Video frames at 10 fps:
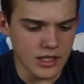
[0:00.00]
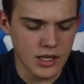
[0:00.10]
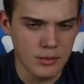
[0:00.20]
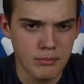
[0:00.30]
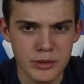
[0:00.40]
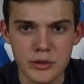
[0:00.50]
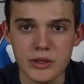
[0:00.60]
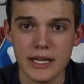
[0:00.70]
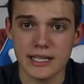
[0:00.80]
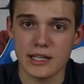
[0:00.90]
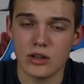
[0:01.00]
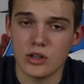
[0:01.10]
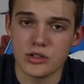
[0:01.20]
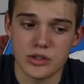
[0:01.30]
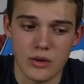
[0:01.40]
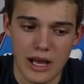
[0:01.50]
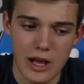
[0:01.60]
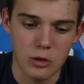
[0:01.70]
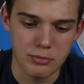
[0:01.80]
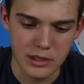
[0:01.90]
Blue light can also
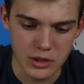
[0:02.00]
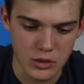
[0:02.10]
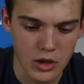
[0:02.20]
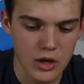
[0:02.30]
help you